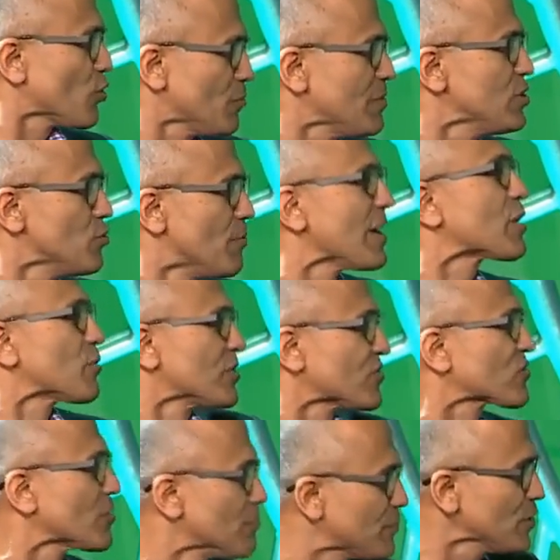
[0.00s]
to be ubiquitous
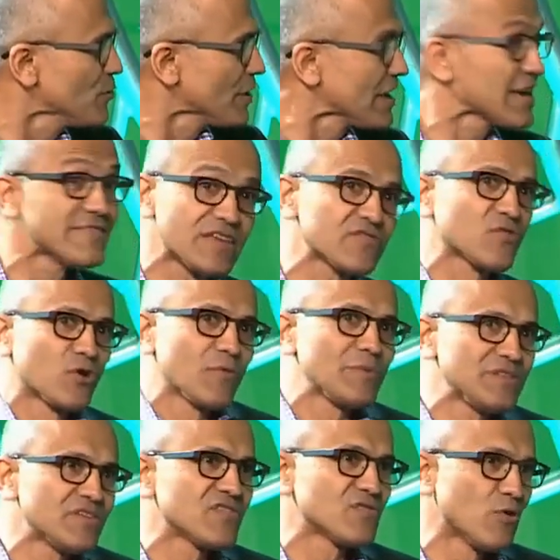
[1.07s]
computing, and there's going to be
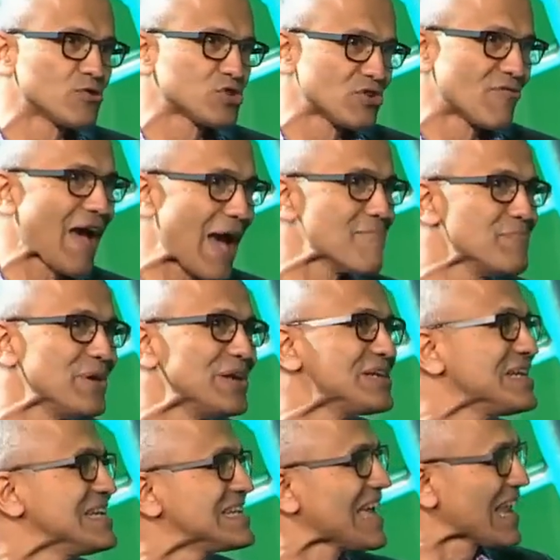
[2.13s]
this notion of ambient
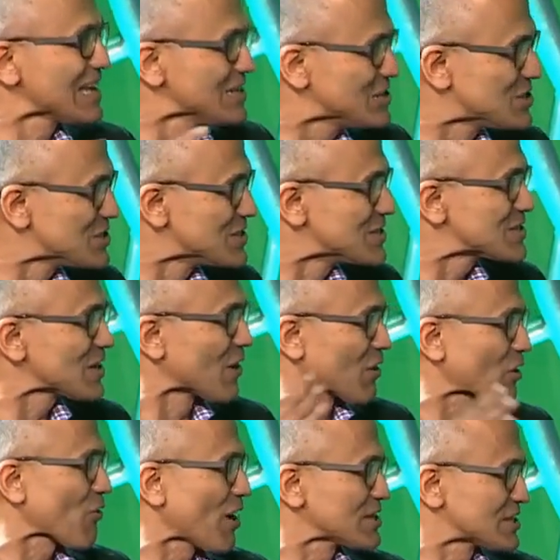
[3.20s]
intelligence
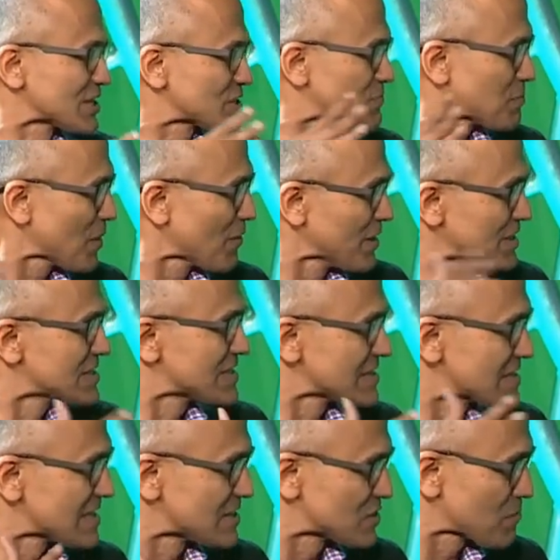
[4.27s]
across experiences
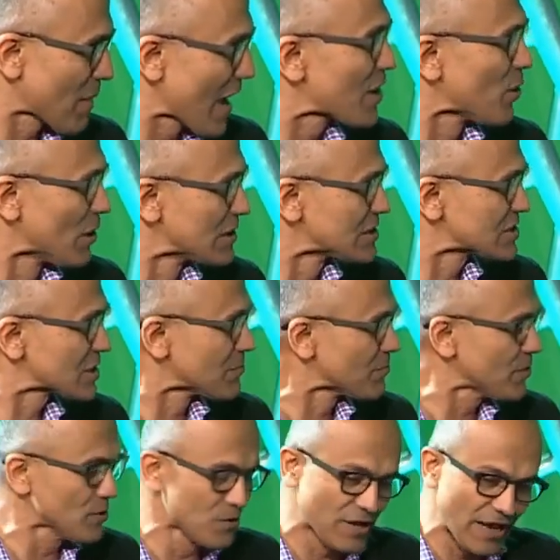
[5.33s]
that span all this
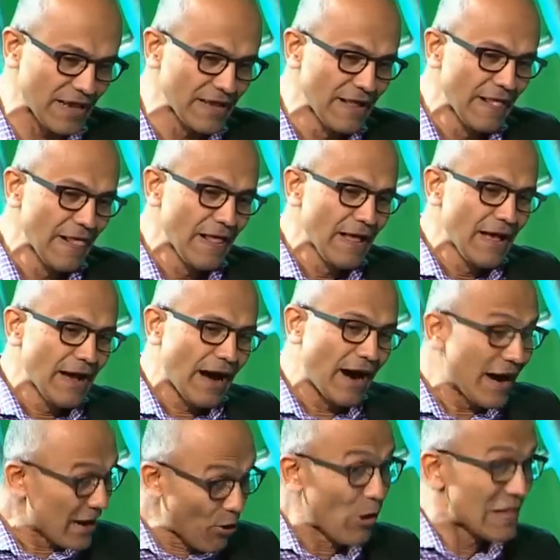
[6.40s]
computing.
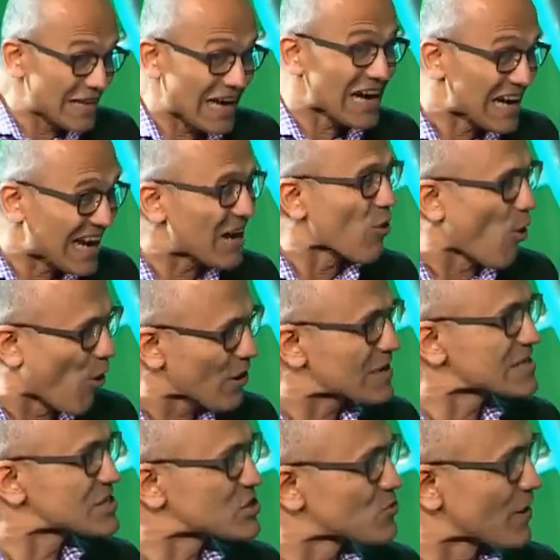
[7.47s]
And all that will get
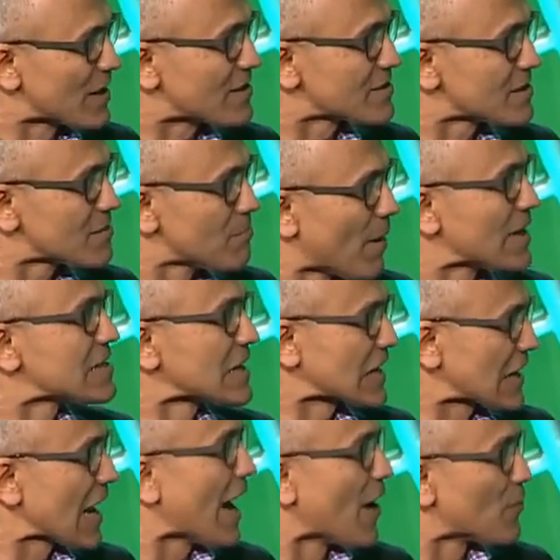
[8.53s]
orchestrated by the
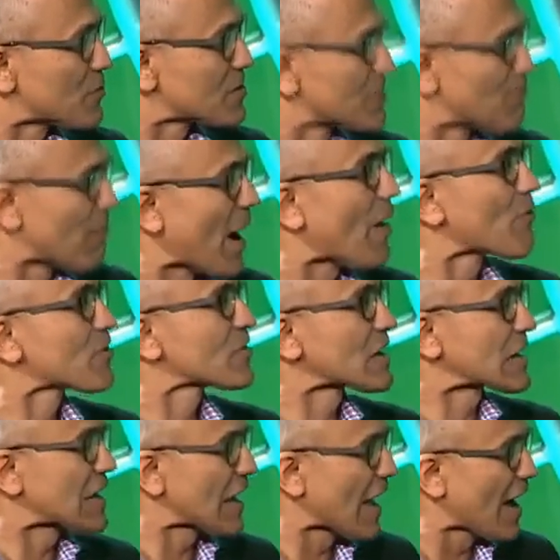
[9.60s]
cloud. The power of the
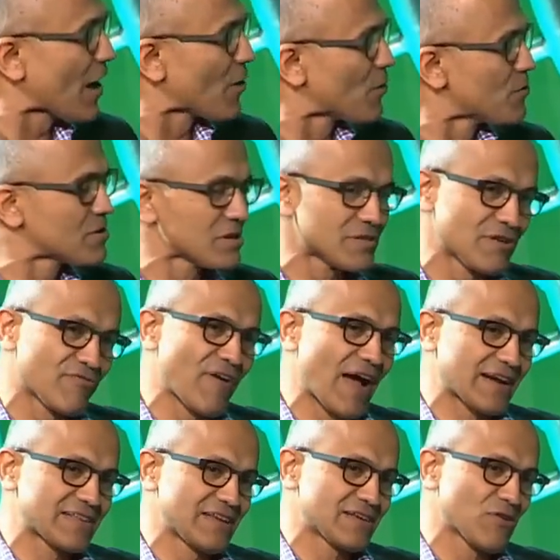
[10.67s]
cloud, the
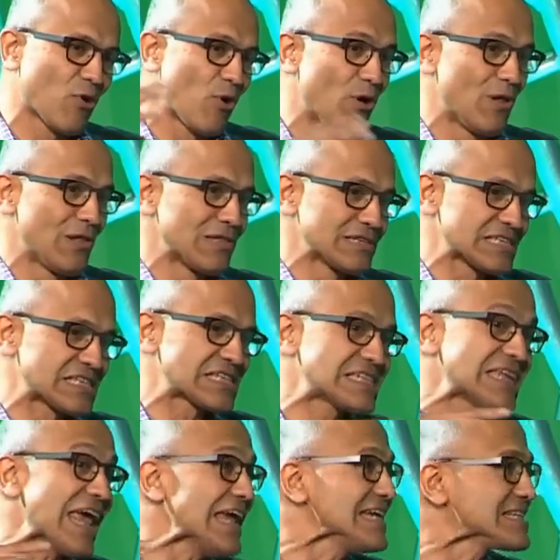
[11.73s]
fact that all the
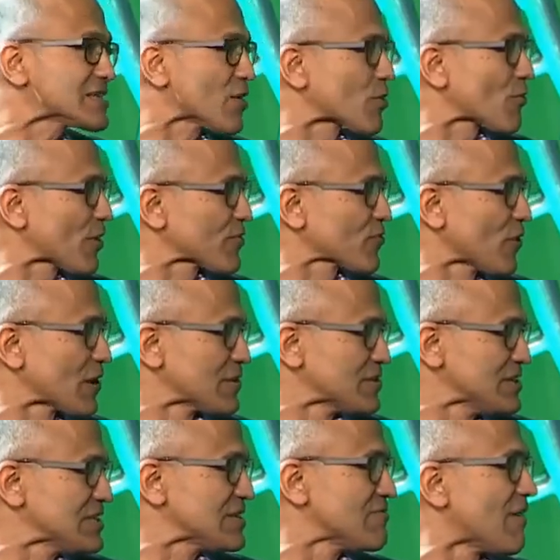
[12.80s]
state across all of
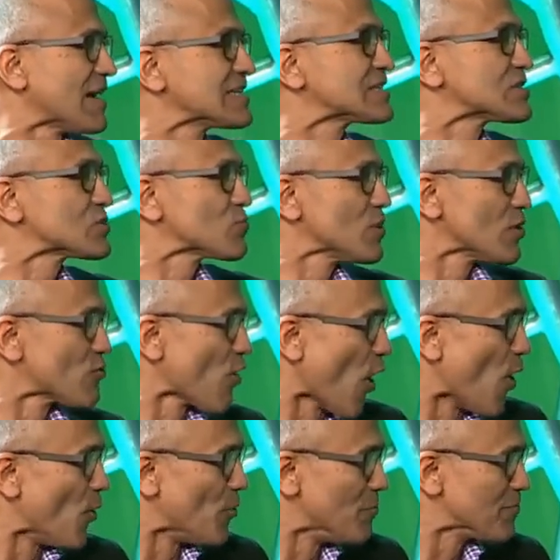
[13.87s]
these devices will
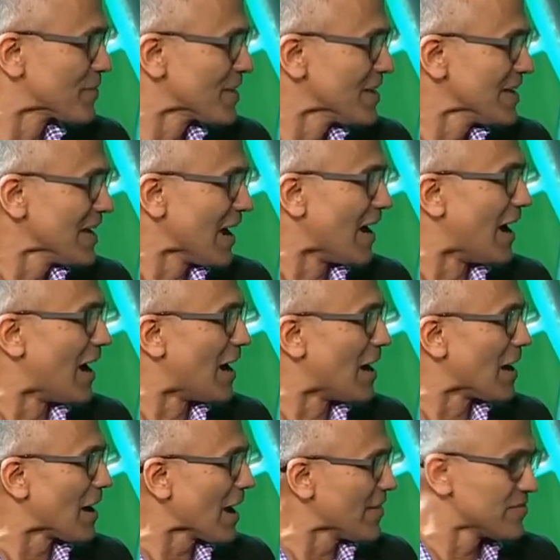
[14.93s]
roam,
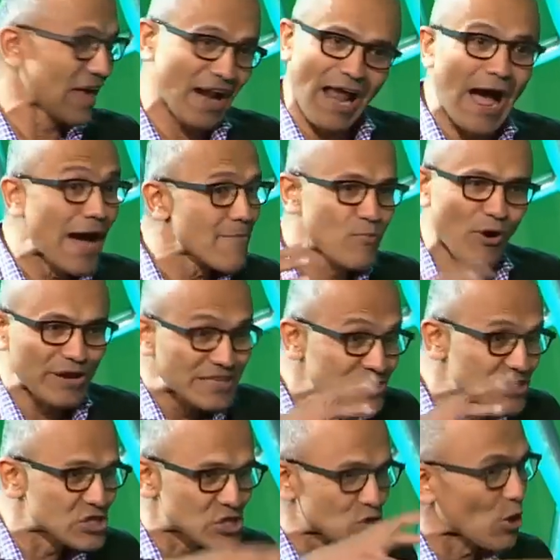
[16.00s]
and that I'm not
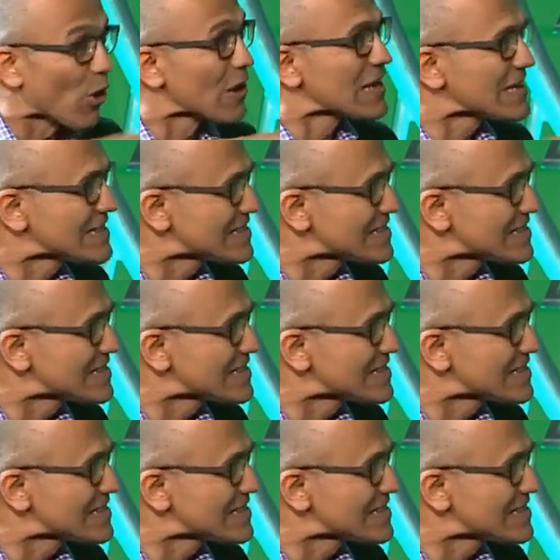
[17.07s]
installing